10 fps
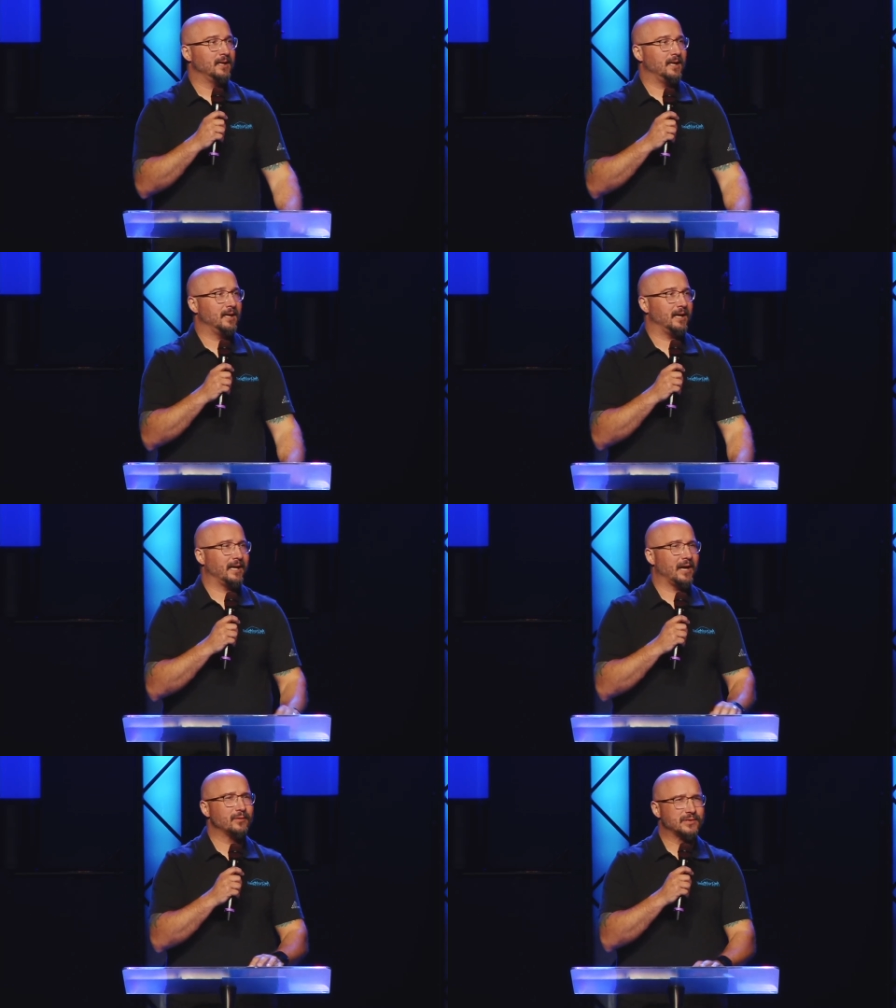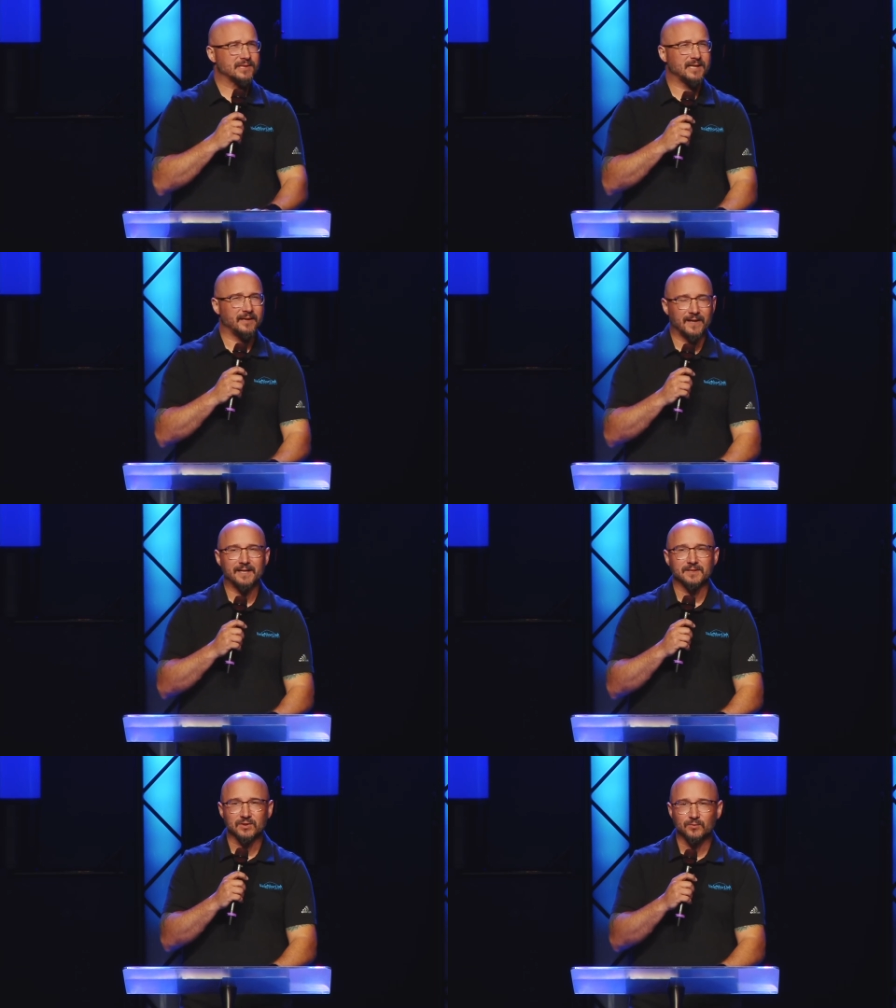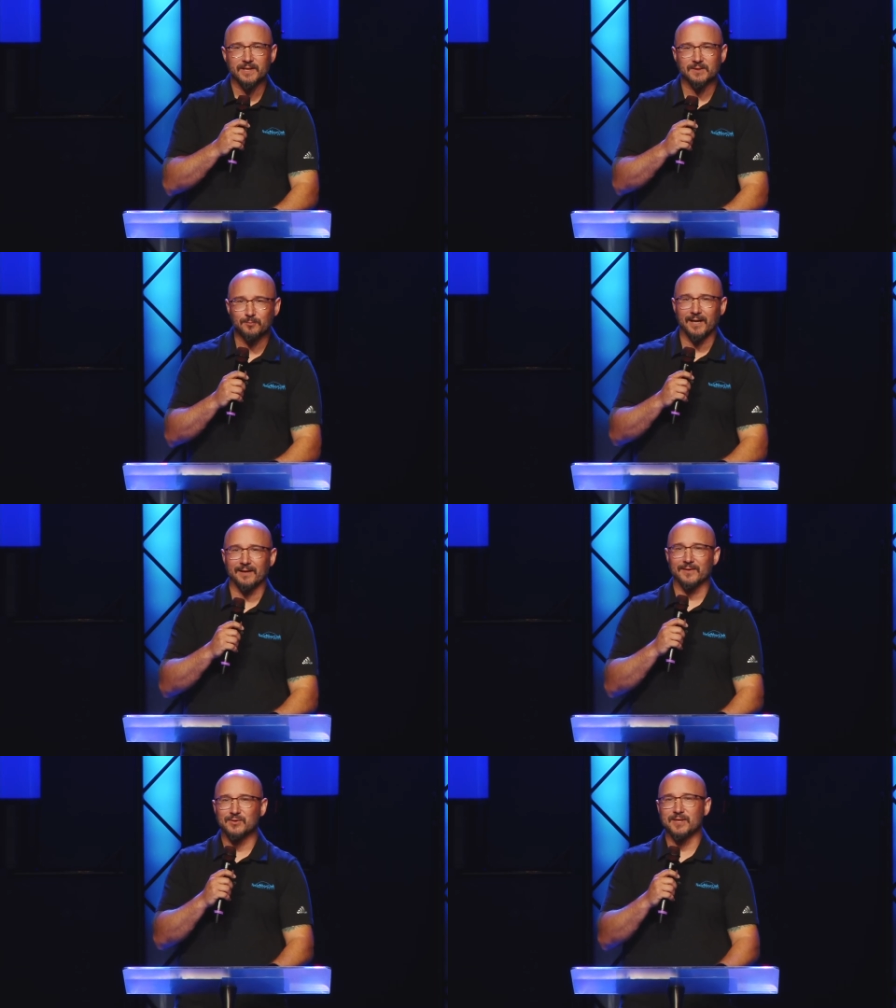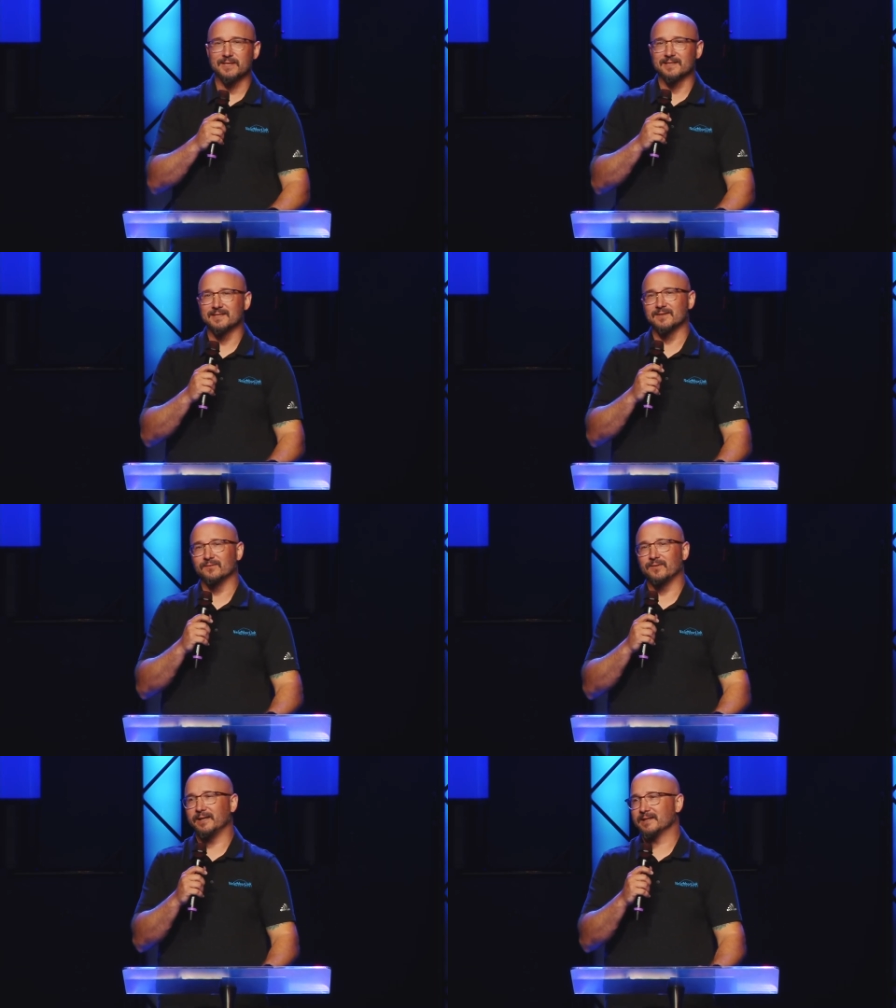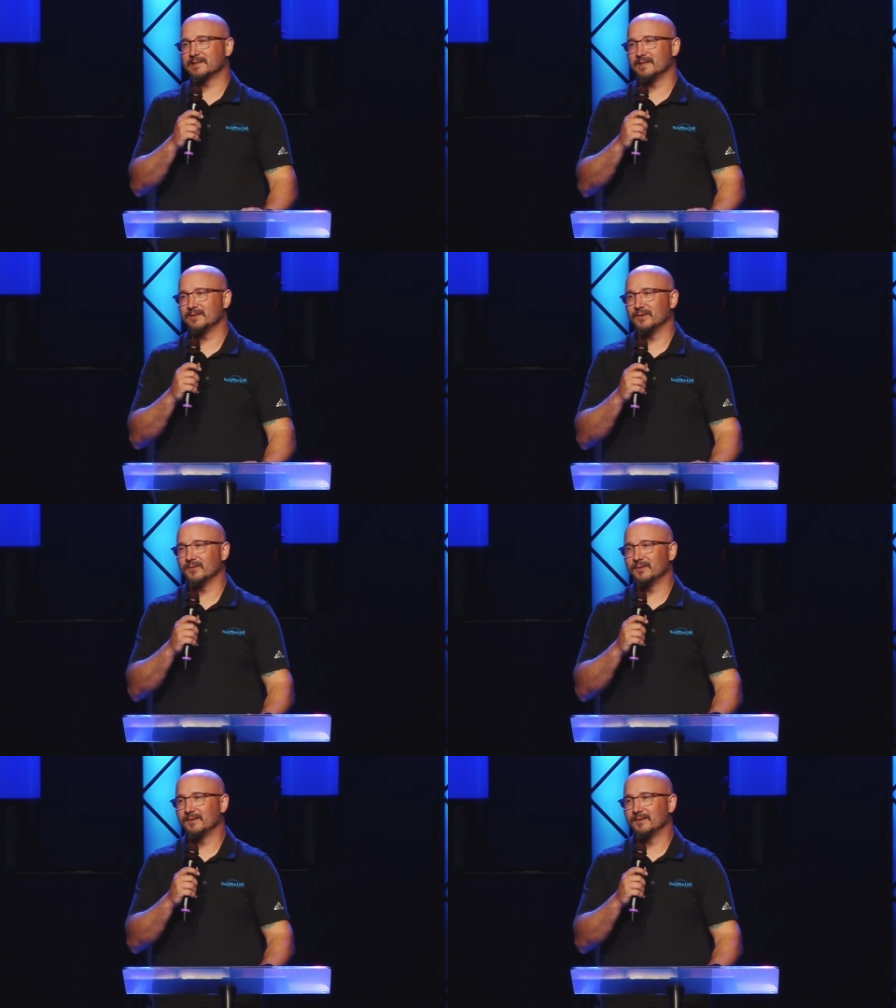And, and I would just say that is a sweet spot that Jesus is inviting us into.